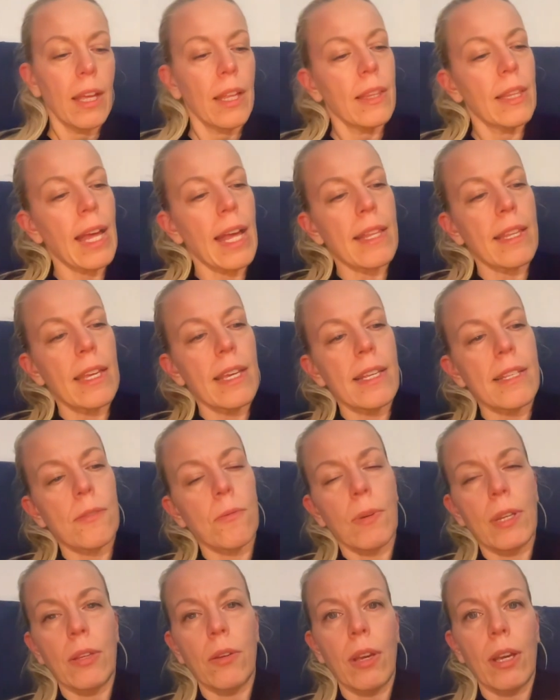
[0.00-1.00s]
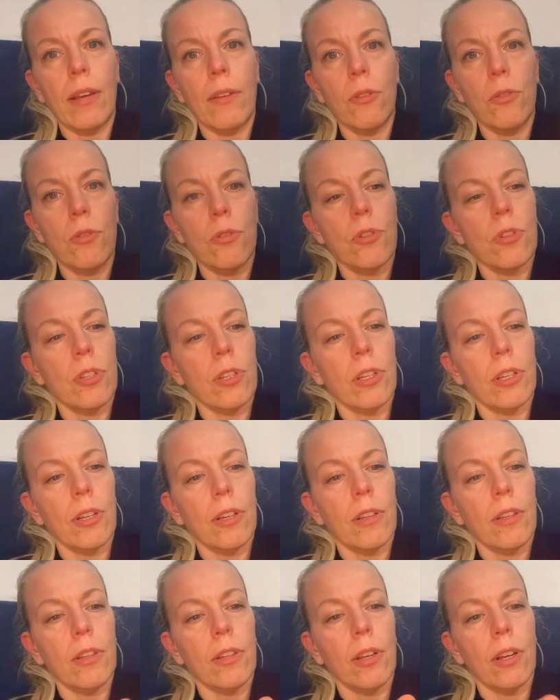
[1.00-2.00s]
That is when you use
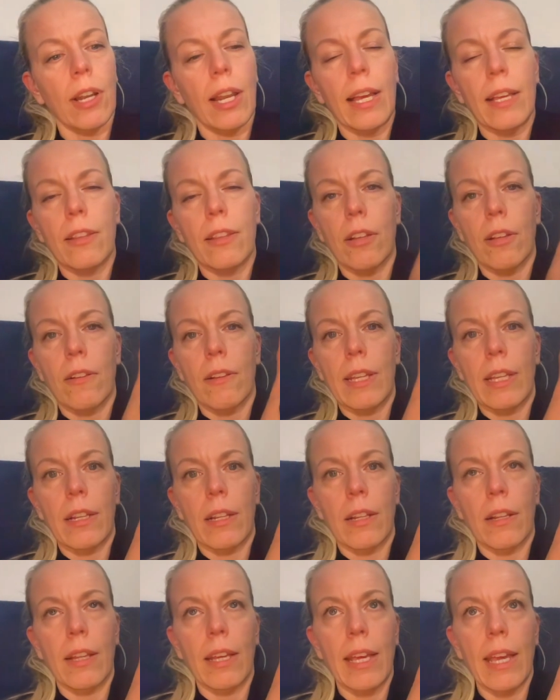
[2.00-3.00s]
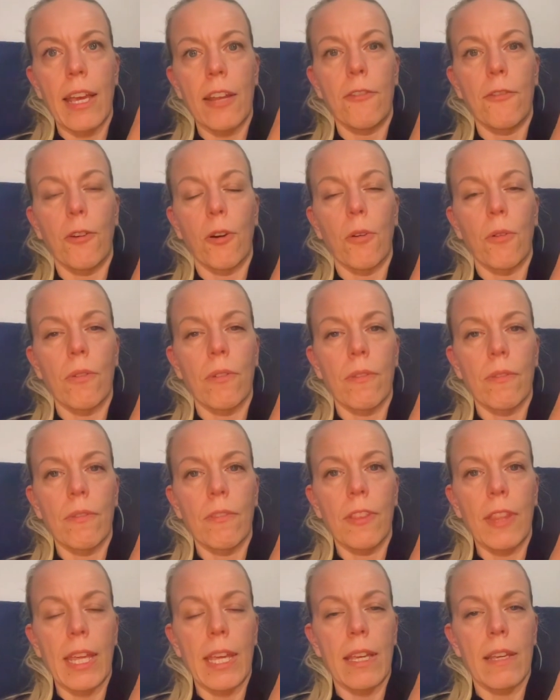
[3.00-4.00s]
the little headphone
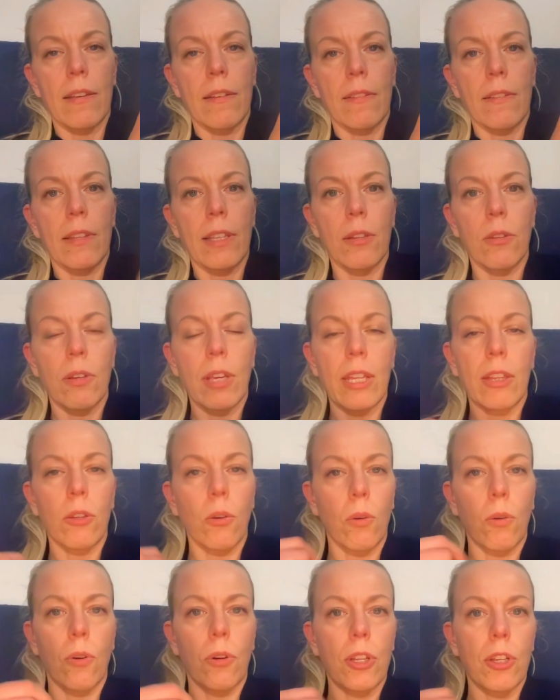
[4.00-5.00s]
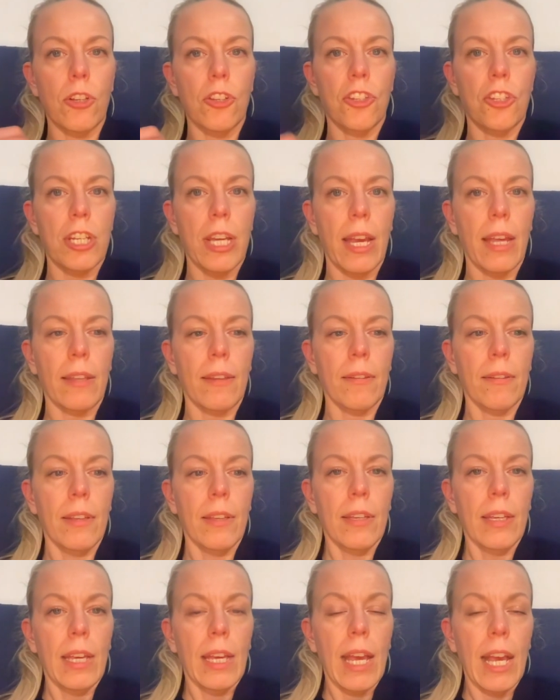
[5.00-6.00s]
thing, then you get the audio chat.
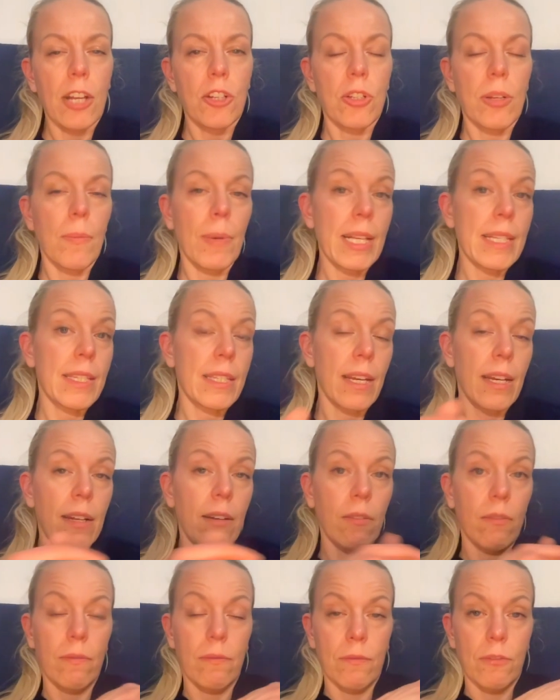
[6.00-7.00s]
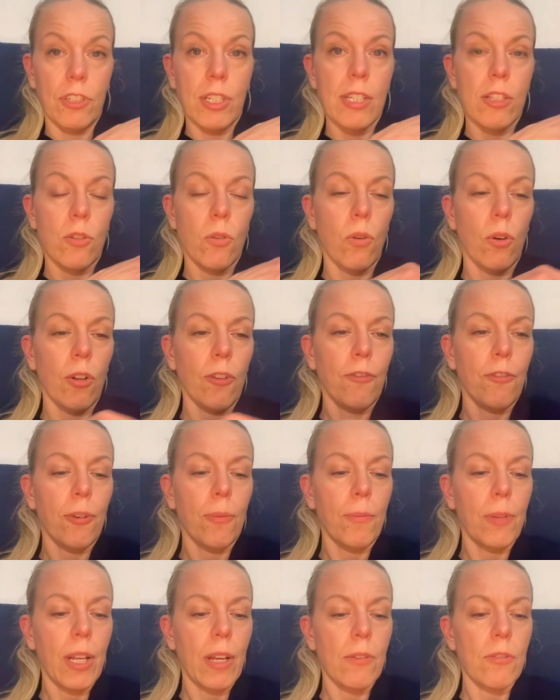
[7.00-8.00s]
Actually, my son just called
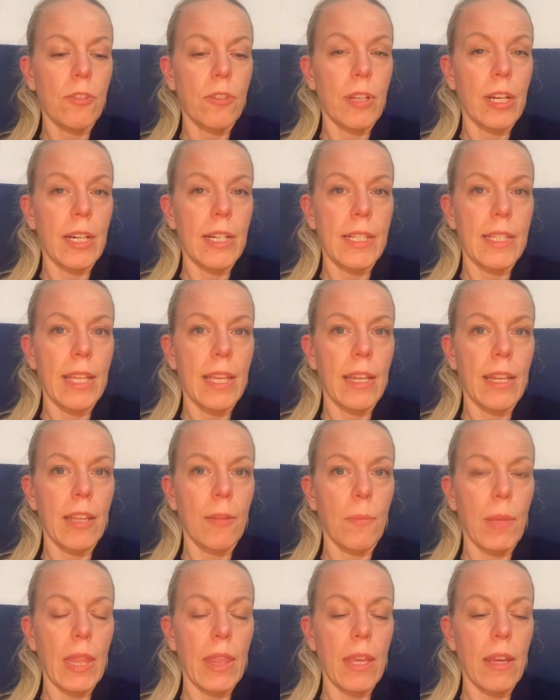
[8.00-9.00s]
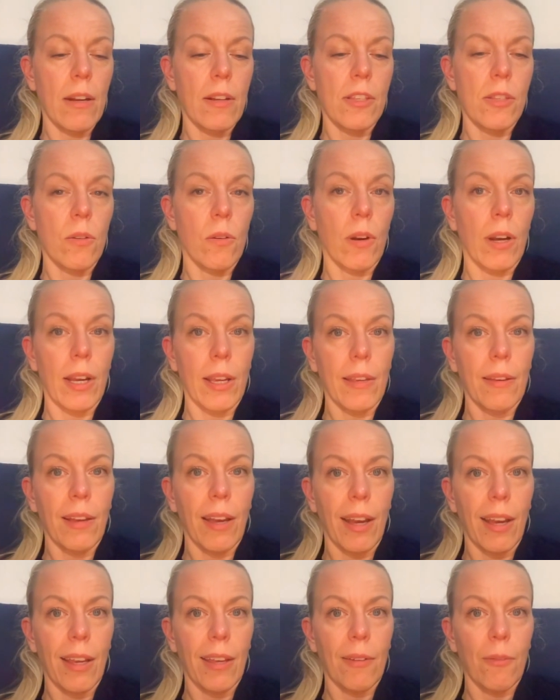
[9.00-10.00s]
from downstairs. They need me there, so
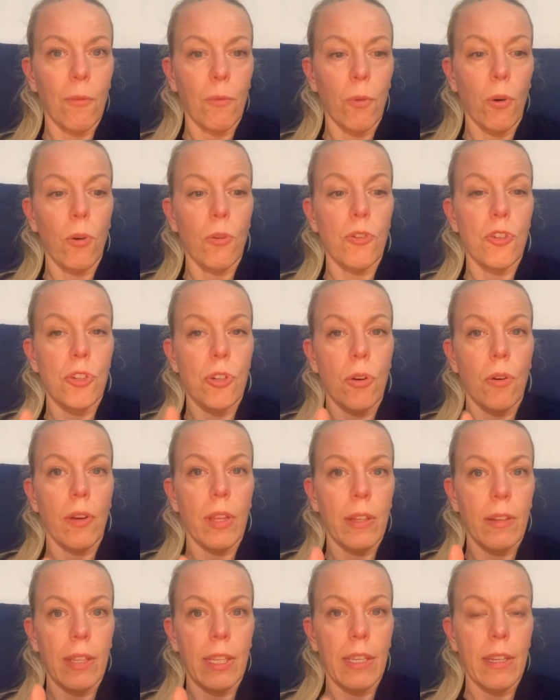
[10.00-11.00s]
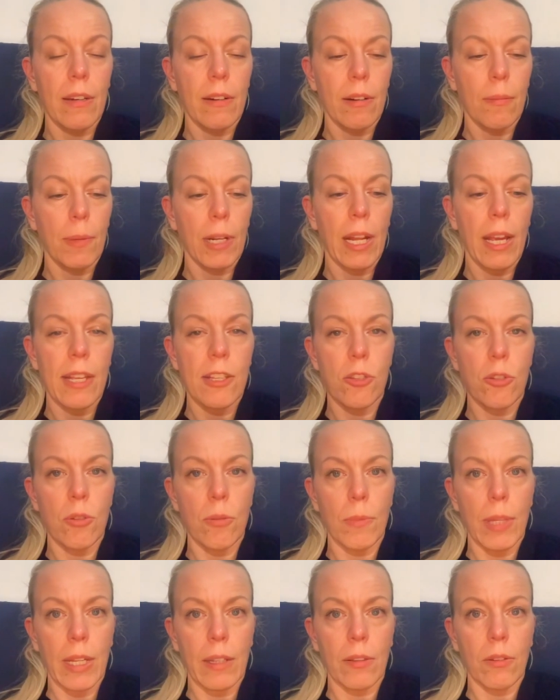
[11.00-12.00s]
I won't show it here, but I
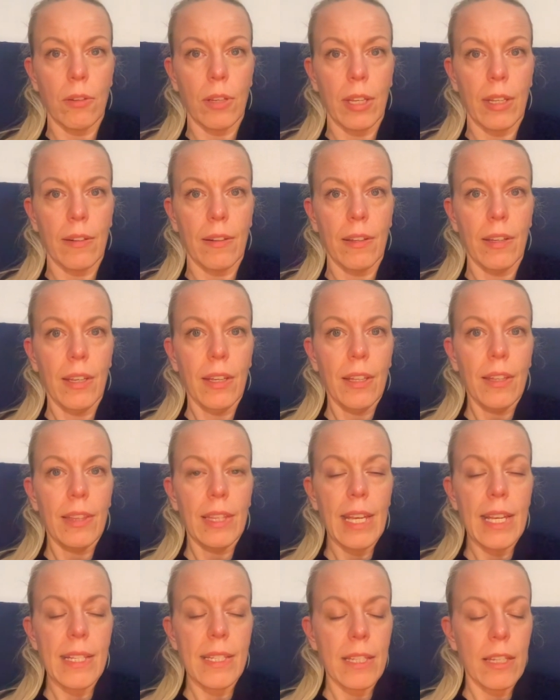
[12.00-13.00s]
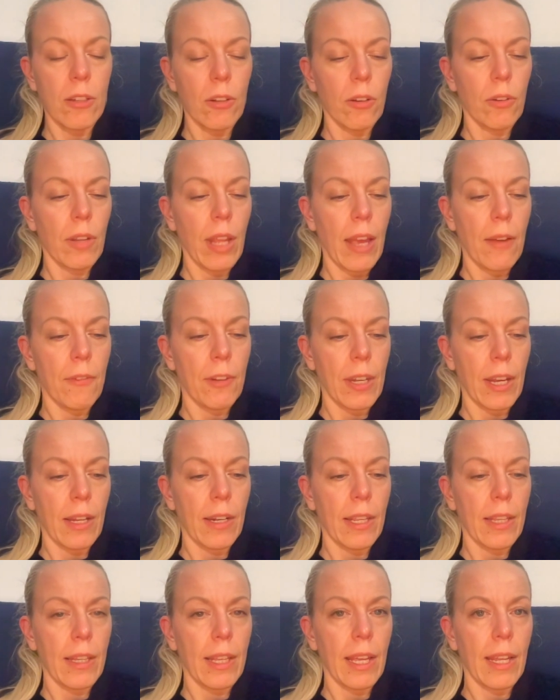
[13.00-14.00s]
assume that you can test it or have done it.